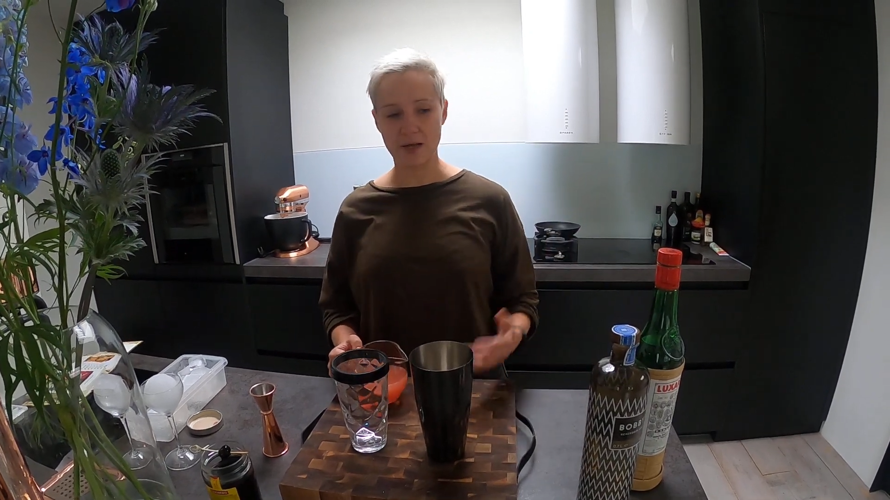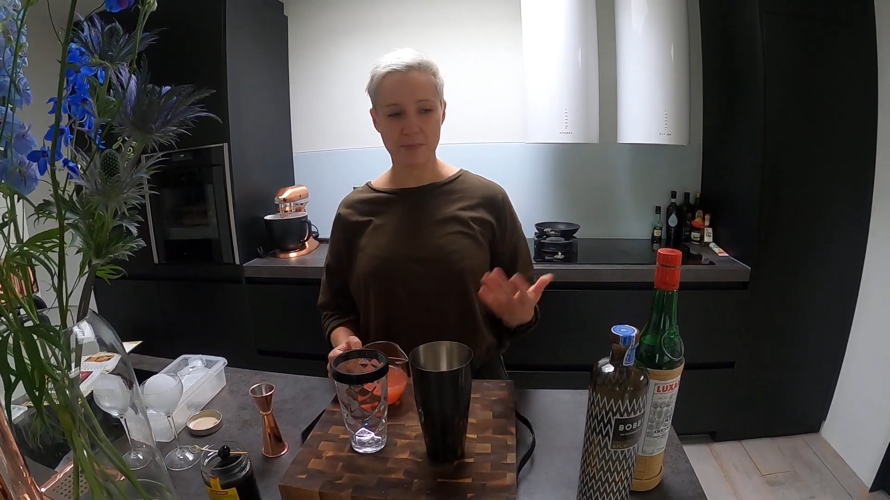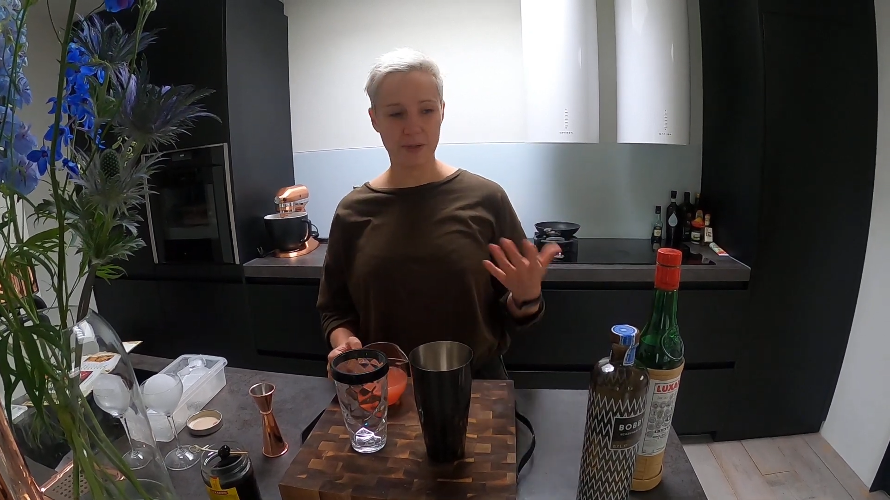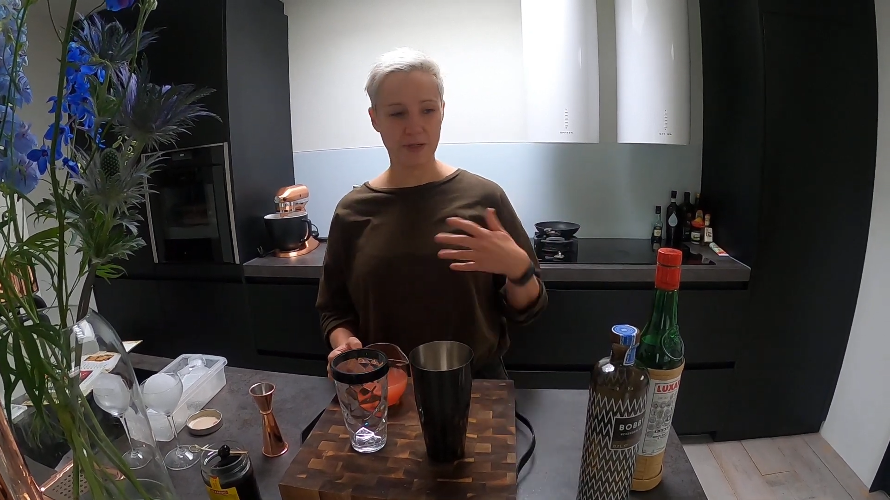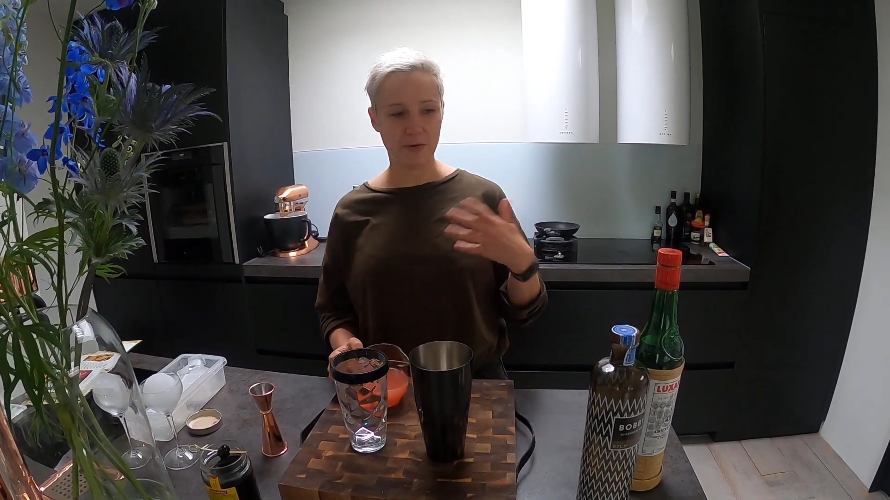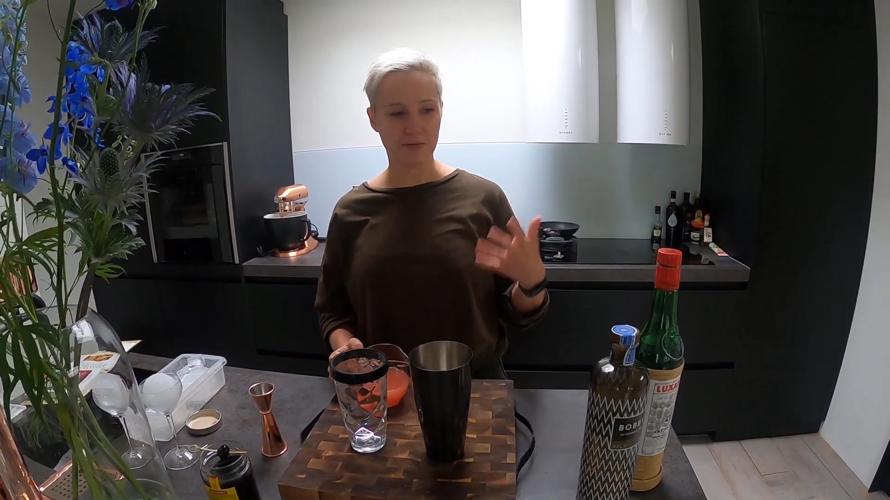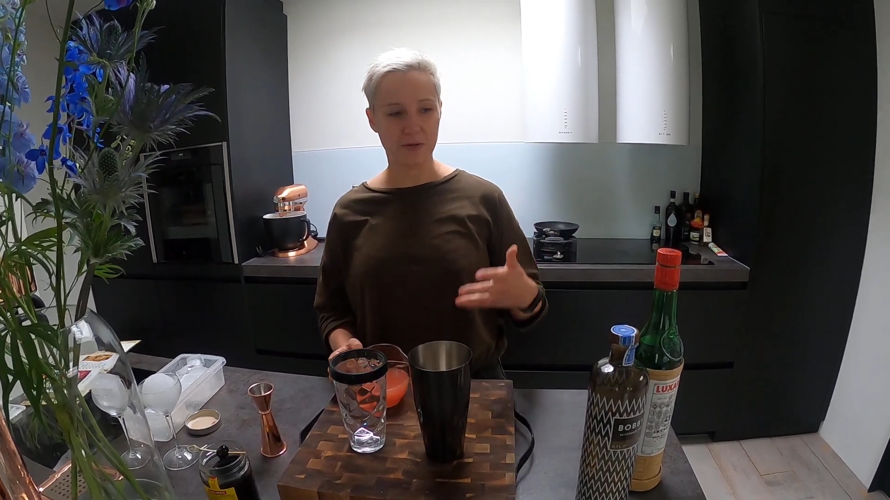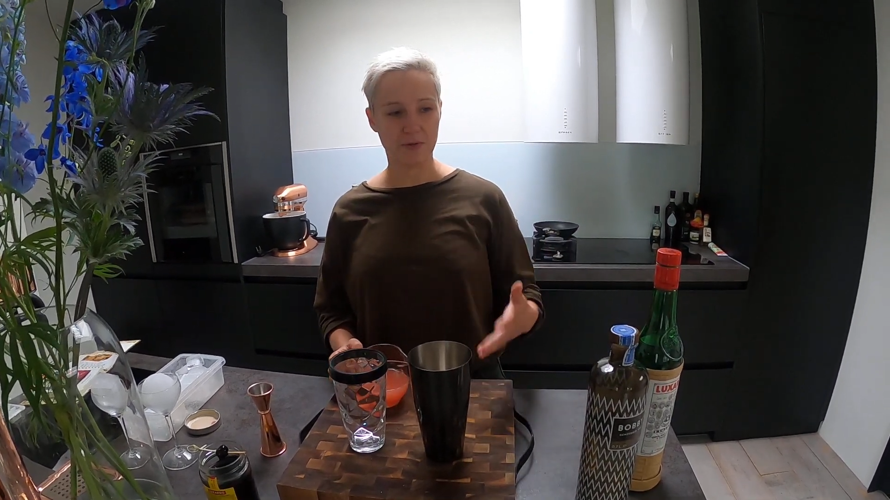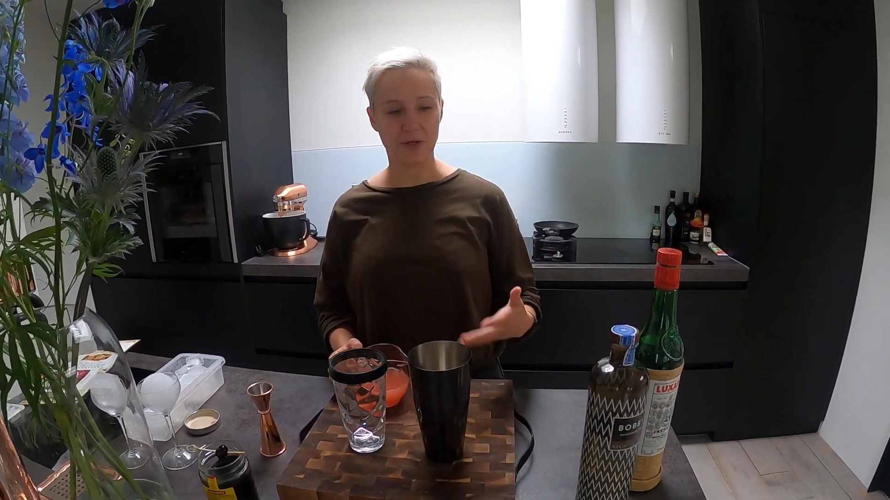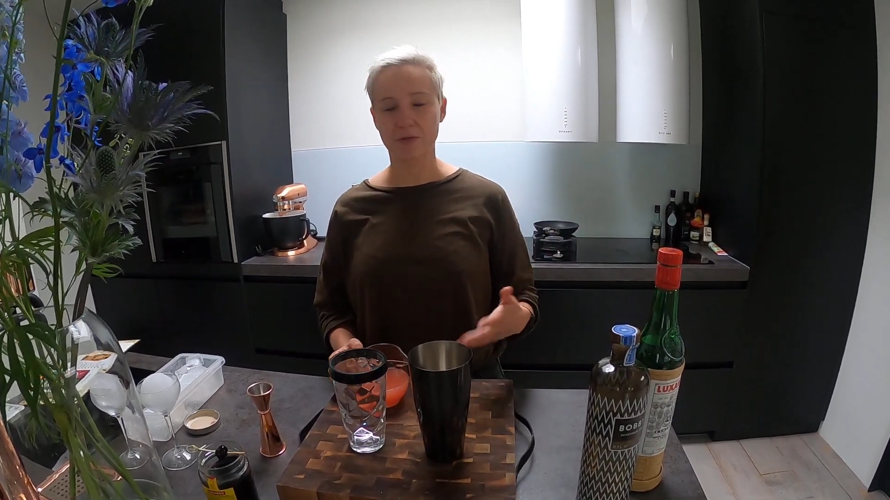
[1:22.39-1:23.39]
I by now
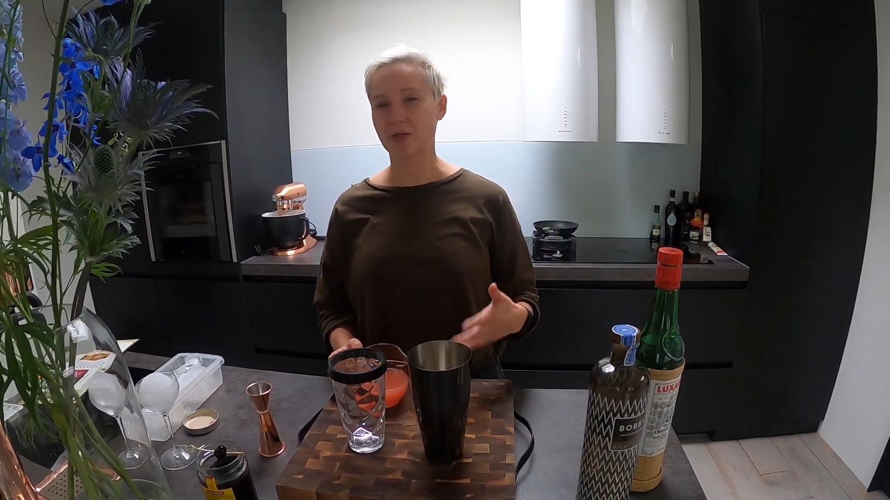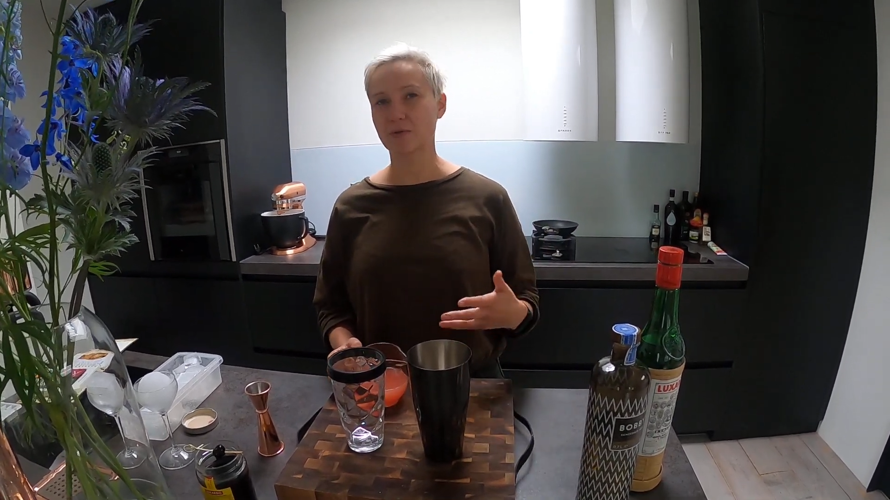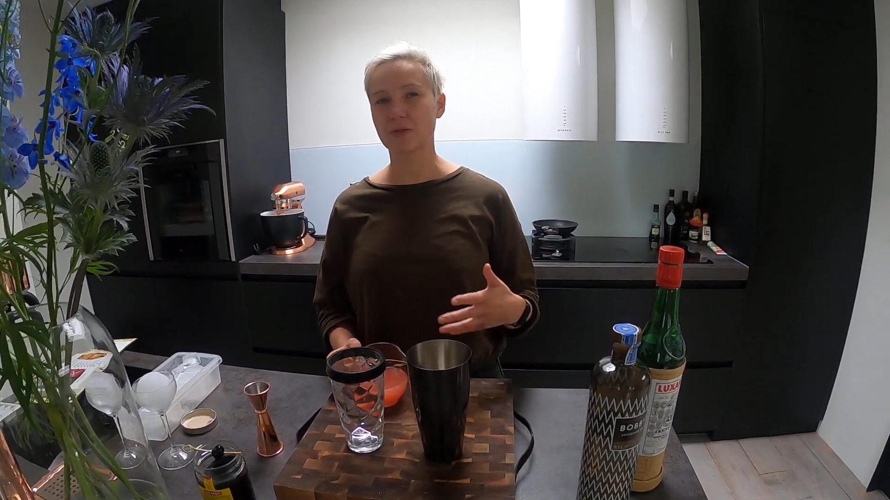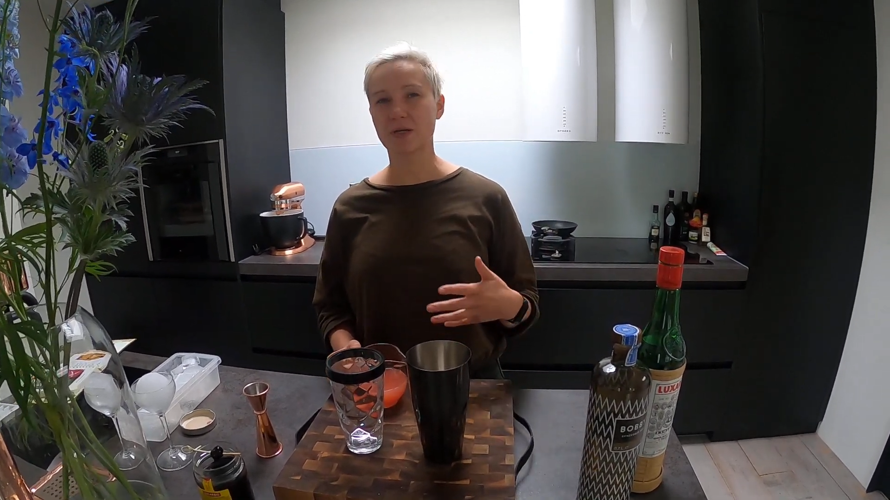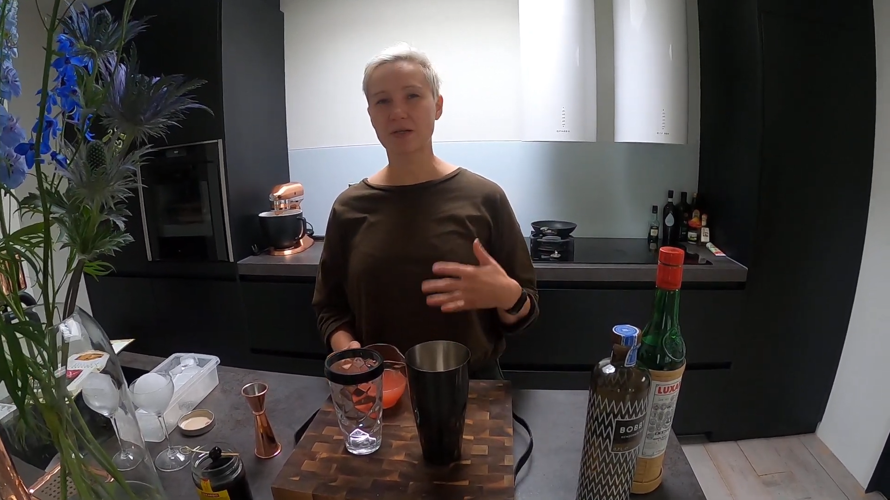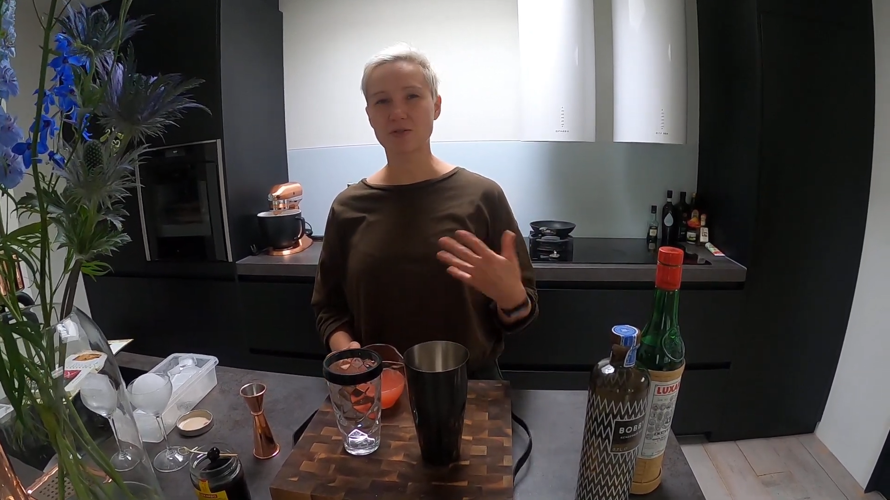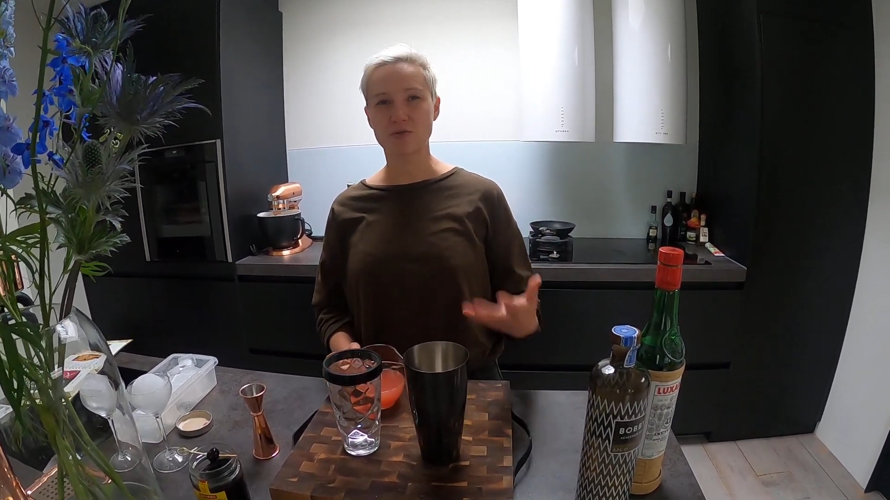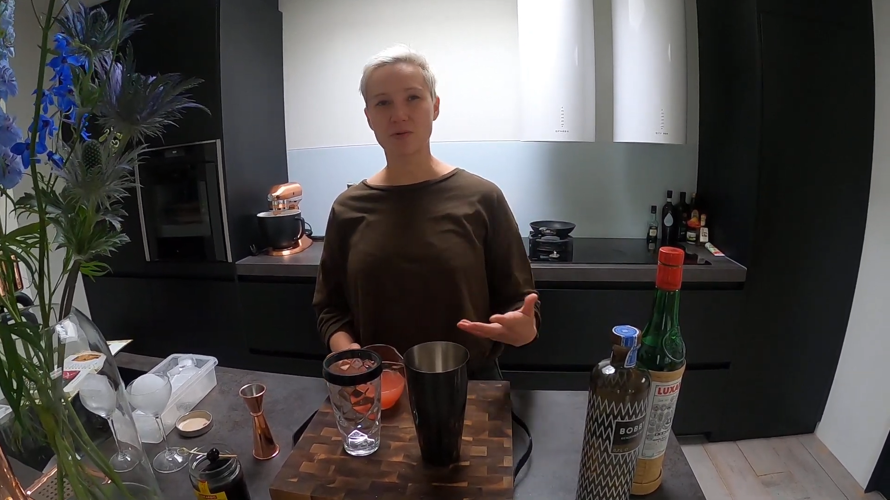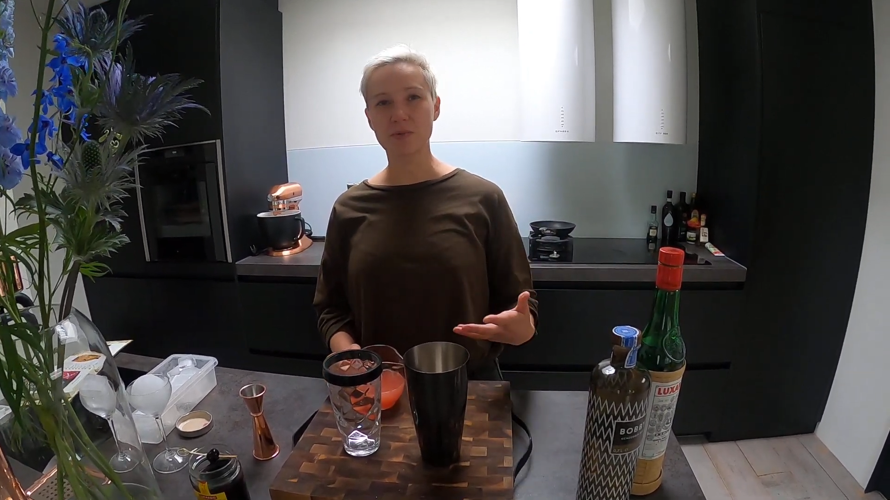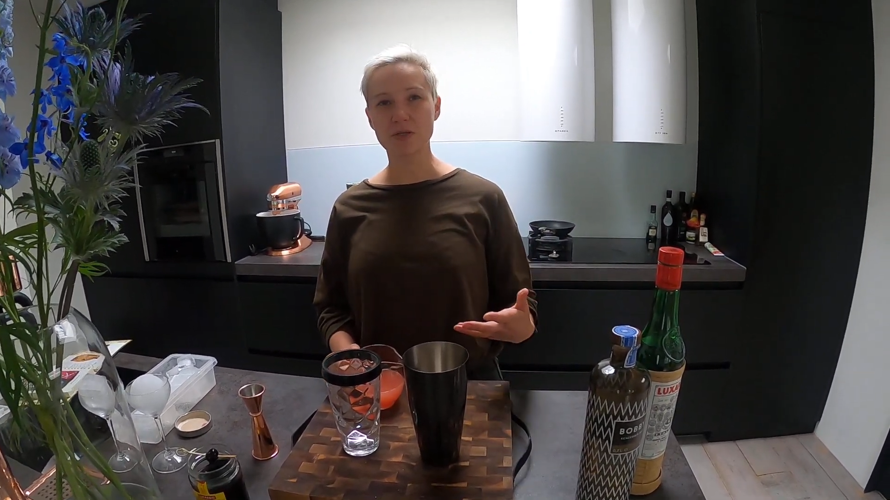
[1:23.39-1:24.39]
figure out I don't like
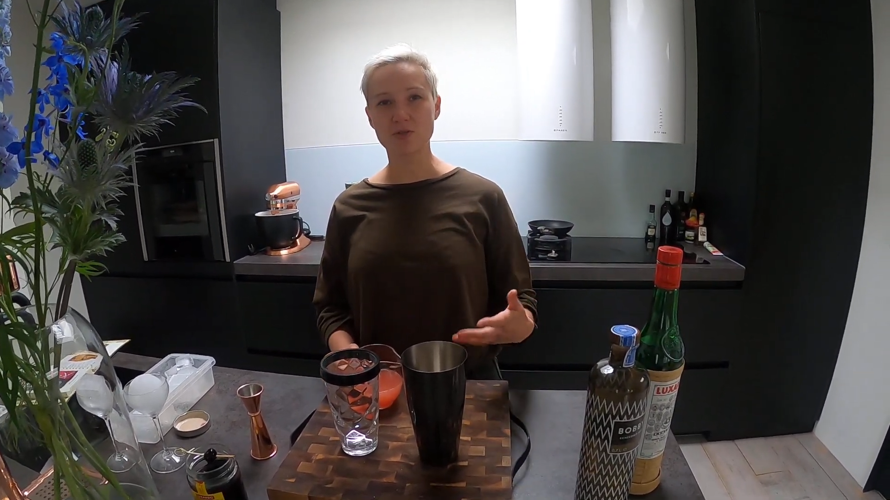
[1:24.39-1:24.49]
extremely